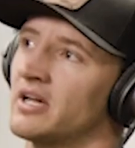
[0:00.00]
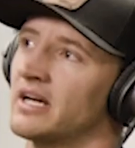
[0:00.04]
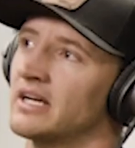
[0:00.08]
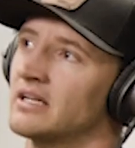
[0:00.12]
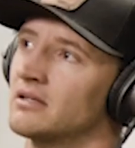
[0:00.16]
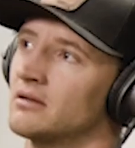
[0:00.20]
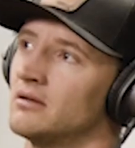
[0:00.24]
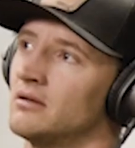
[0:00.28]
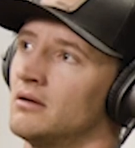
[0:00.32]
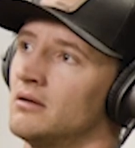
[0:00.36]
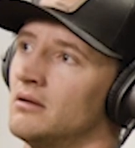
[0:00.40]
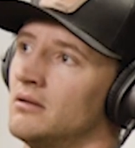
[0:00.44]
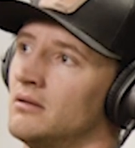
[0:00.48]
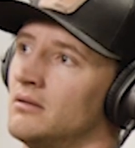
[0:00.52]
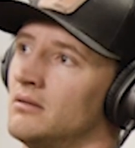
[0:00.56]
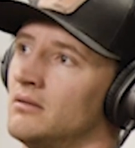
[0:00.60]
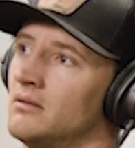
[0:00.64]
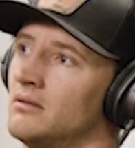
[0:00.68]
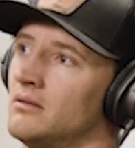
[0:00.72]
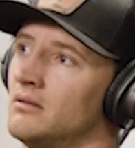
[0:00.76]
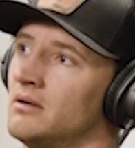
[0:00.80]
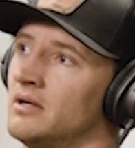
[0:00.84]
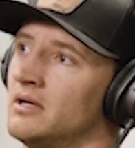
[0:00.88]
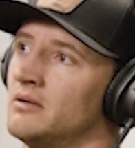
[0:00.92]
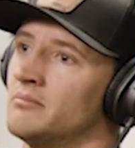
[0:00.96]
like
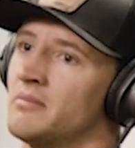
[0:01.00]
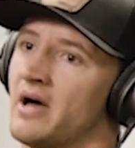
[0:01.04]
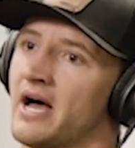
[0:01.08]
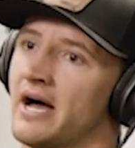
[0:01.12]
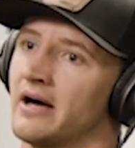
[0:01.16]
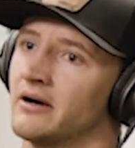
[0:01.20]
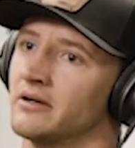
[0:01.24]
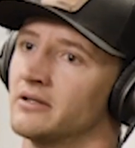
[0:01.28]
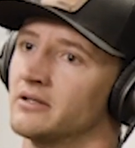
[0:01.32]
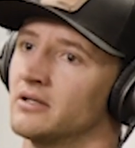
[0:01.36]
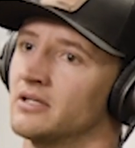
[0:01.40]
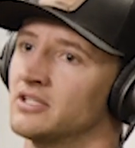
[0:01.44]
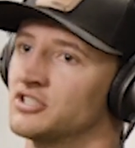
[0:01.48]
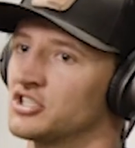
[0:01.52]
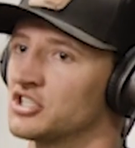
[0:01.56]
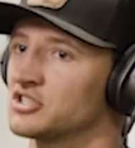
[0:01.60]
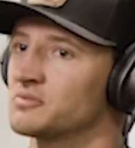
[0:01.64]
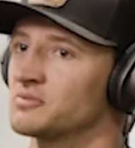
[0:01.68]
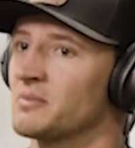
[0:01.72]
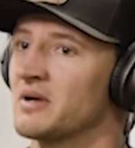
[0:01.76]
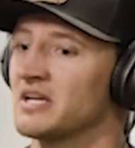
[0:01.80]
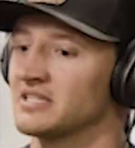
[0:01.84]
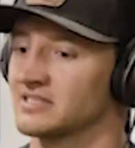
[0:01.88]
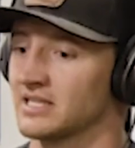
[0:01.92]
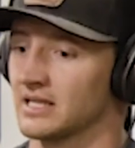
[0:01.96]
it matters. It
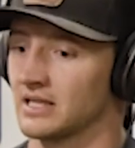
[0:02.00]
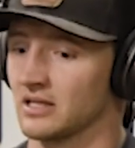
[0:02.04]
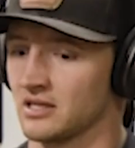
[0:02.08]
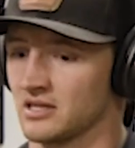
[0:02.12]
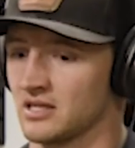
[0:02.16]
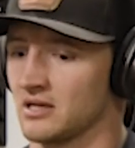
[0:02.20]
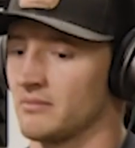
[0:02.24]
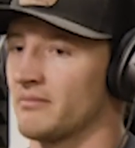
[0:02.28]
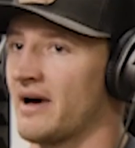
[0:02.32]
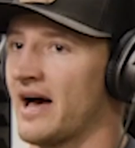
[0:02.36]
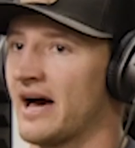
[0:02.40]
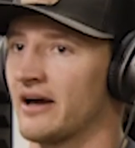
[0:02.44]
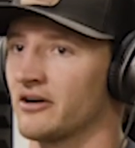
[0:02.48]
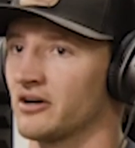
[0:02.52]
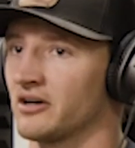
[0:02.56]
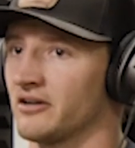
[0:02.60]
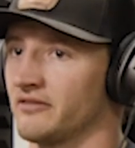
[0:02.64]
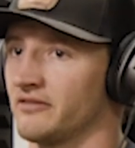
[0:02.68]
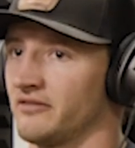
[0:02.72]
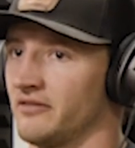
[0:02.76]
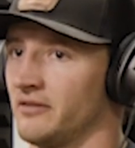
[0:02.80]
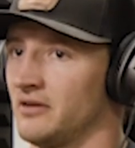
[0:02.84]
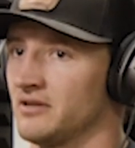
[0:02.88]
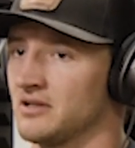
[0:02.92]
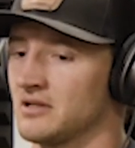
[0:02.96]
just means like the matter
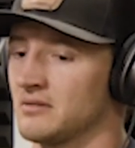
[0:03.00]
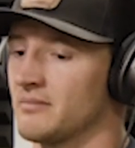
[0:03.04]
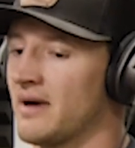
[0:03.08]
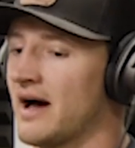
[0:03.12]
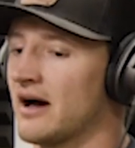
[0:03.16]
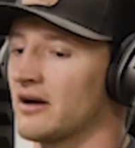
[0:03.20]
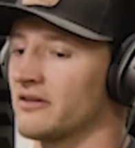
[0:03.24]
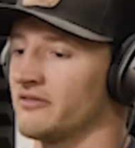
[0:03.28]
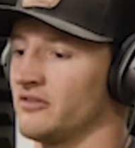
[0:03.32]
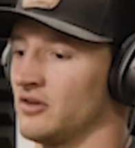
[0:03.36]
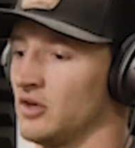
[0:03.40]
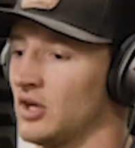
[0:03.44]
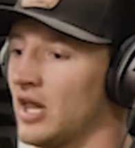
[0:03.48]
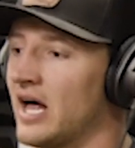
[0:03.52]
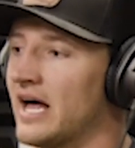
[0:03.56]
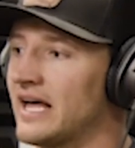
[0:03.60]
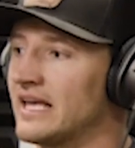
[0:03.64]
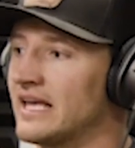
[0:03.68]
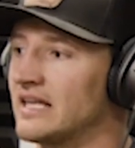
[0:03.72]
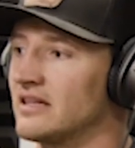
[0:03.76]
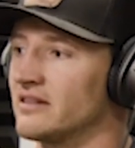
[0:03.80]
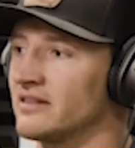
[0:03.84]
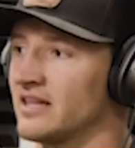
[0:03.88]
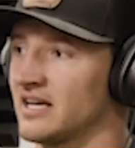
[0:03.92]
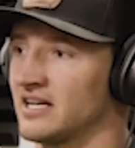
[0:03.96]
of the amount of
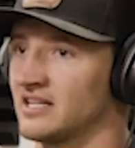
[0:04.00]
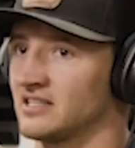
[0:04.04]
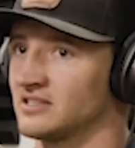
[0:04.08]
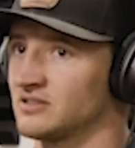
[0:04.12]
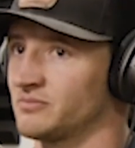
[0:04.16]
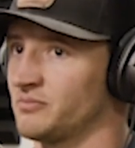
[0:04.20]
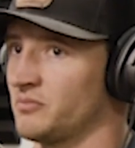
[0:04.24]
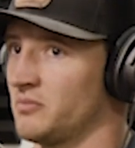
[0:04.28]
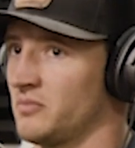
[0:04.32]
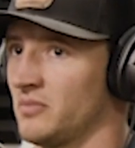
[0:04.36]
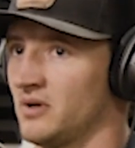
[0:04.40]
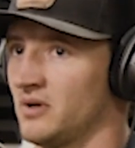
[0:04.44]
light that is.